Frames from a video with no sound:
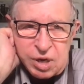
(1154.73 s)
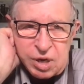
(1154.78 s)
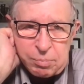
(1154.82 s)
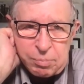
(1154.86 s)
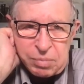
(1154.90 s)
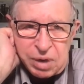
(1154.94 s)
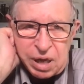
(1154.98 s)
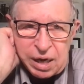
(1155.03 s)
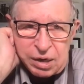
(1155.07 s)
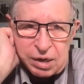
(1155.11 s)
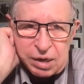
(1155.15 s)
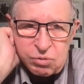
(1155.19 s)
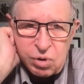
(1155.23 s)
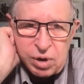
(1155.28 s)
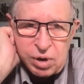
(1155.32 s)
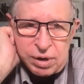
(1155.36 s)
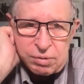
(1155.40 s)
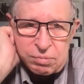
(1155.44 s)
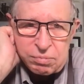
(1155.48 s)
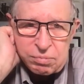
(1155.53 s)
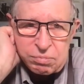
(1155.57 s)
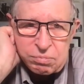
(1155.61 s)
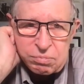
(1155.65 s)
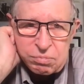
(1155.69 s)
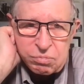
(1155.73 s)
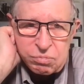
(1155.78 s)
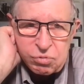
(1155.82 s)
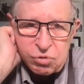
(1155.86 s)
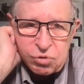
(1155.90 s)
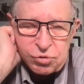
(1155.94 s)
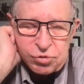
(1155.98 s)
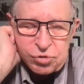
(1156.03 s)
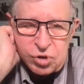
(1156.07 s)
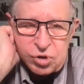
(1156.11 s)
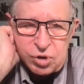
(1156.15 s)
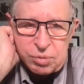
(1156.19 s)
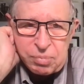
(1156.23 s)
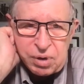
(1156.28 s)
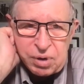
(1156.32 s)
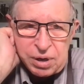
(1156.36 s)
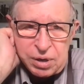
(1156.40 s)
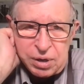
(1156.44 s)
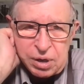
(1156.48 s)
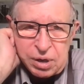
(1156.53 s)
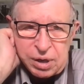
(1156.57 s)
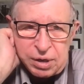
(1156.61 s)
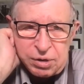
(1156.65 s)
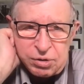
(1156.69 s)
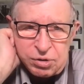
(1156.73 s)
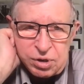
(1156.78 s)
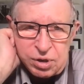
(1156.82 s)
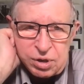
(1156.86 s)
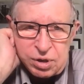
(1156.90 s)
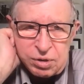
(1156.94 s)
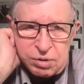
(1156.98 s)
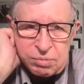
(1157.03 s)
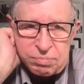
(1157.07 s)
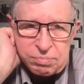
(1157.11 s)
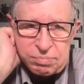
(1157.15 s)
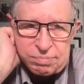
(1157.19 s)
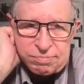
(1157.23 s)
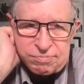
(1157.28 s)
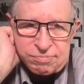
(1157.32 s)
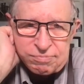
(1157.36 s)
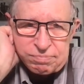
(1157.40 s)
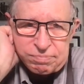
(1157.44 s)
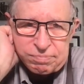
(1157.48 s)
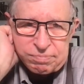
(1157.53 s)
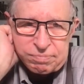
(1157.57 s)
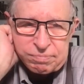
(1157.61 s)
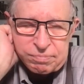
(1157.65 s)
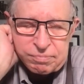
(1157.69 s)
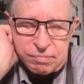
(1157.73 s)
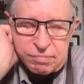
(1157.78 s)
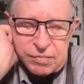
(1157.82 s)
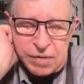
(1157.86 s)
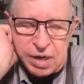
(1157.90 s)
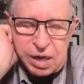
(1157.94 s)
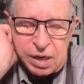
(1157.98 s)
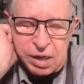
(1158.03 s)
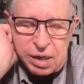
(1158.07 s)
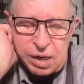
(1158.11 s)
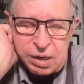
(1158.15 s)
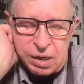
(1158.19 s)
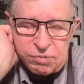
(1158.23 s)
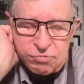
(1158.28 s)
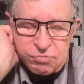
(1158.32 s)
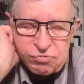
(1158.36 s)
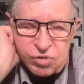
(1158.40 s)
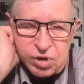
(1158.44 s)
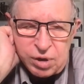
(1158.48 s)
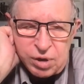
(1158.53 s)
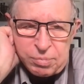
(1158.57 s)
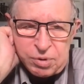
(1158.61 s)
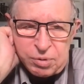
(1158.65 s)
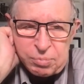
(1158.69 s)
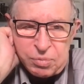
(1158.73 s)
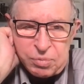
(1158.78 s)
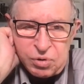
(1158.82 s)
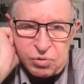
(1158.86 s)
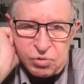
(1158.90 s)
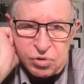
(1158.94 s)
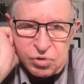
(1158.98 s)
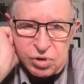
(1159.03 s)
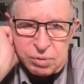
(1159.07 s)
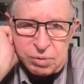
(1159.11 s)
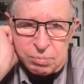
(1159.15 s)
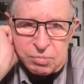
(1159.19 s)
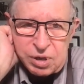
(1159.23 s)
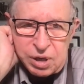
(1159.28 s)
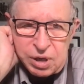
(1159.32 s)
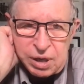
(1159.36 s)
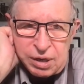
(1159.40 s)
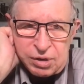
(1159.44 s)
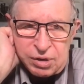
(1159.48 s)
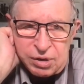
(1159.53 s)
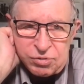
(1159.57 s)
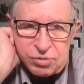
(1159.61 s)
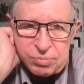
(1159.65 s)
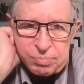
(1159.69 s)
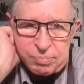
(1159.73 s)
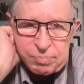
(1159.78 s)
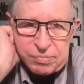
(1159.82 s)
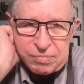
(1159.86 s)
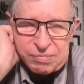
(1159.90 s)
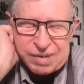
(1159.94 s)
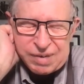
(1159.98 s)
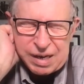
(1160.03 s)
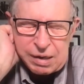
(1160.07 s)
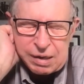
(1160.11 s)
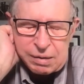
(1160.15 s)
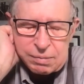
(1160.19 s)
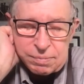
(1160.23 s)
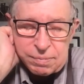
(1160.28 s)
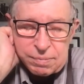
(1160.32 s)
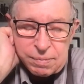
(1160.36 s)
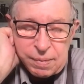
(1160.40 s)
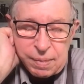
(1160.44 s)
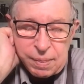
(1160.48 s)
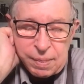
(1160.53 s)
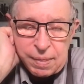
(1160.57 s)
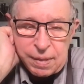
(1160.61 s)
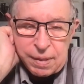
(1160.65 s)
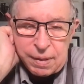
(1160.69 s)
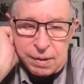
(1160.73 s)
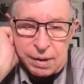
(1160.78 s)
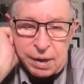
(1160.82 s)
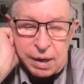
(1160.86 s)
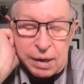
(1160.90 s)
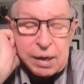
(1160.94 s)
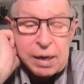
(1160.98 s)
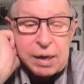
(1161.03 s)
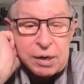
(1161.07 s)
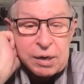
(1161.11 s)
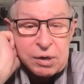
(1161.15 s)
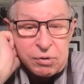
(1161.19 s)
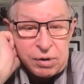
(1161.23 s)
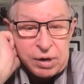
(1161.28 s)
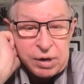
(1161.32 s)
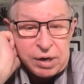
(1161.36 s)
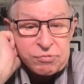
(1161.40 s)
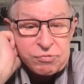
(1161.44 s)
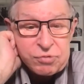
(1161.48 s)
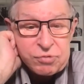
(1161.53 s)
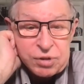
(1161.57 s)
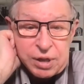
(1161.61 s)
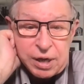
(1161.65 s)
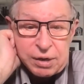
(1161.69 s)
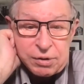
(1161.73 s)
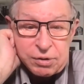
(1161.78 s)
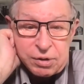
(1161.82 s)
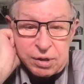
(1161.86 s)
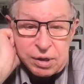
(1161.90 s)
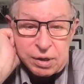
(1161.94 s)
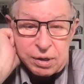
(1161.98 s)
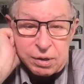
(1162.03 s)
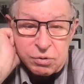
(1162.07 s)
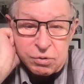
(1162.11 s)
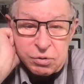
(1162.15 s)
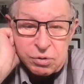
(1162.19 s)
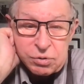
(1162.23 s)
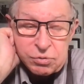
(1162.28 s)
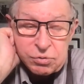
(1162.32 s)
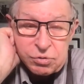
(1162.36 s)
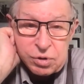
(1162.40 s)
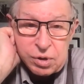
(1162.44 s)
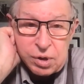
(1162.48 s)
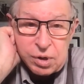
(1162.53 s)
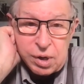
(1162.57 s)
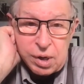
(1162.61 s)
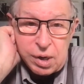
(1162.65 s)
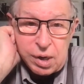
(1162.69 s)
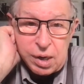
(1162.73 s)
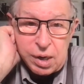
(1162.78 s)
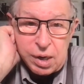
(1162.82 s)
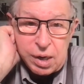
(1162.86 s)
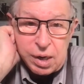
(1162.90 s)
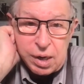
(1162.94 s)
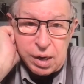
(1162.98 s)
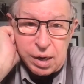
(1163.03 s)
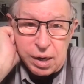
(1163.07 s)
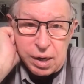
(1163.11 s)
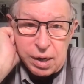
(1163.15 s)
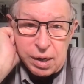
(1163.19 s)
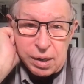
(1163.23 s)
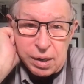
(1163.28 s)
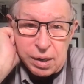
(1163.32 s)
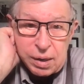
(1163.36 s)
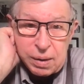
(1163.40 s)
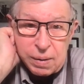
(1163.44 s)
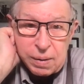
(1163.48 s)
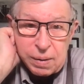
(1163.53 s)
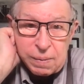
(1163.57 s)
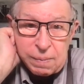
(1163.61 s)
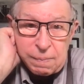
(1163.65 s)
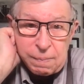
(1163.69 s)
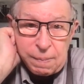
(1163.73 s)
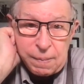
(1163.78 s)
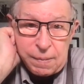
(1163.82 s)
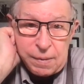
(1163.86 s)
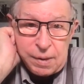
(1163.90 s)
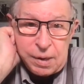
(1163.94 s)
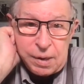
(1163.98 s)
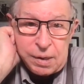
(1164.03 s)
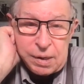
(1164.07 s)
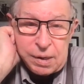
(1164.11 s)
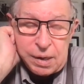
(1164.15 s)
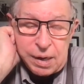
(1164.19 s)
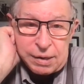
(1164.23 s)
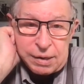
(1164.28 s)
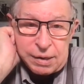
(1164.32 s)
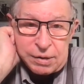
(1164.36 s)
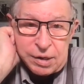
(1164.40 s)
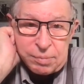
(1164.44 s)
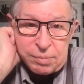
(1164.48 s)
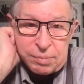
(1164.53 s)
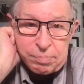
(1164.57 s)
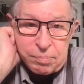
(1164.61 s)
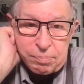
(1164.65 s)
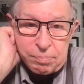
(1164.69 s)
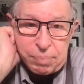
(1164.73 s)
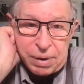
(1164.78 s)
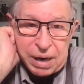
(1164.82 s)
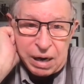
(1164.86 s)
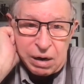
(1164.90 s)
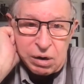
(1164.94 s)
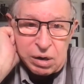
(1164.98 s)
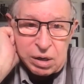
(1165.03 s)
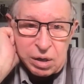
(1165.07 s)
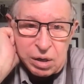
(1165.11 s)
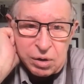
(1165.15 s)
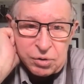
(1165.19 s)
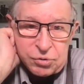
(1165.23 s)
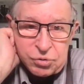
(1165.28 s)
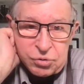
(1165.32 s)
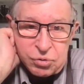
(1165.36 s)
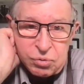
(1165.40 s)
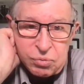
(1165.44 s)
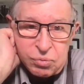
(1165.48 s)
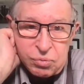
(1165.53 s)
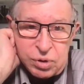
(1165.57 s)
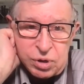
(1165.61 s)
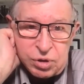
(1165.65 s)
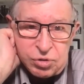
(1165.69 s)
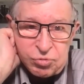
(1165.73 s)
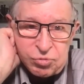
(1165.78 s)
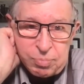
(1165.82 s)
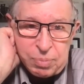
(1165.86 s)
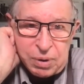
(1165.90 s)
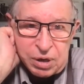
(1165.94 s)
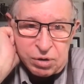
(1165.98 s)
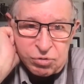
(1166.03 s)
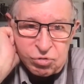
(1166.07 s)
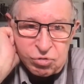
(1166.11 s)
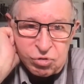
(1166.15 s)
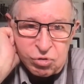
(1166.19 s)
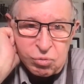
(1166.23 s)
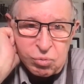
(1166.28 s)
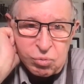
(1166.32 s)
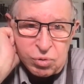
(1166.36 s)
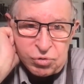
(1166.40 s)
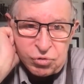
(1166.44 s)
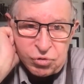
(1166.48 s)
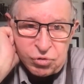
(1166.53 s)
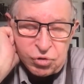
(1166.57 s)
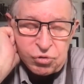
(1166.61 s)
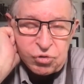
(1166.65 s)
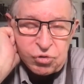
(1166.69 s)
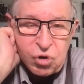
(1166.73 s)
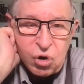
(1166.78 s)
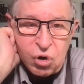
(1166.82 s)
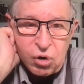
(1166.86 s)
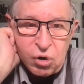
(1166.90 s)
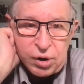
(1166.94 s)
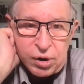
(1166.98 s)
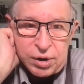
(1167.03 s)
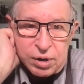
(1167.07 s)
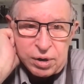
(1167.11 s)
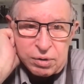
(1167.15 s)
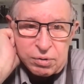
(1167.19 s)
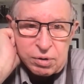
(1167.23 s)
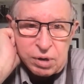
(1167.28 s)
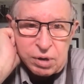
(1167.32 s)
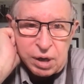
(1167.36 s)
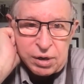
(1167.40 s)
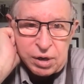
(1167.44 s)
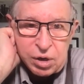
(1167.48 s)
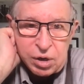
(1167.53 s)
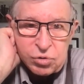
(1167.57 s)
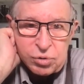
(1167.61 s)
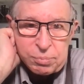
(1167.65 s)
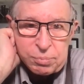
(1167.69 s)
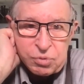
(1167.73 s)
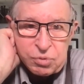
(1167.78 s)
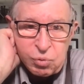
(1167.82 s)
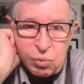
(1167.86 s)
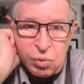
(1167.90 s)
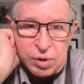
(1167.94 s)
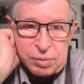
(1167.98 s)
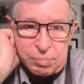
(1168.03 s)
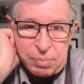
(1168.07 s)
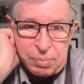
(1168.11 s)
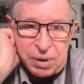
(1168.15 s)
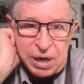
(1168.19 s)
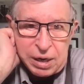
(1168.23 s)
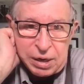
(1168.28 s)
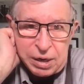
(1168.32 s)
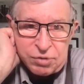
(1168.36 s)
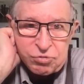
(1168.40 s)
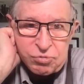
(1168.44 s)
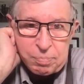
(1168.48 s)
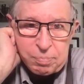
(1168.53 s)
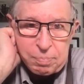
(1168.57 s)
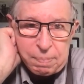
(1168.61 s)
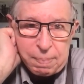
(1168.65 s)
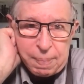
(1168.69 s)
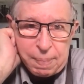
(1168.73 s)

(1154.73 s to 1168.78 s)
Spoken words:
black and white, 13 by 19, framed in museum glass. I got a grant for that, thank goodness. And then parallel to each picture was the story. I held them to one page.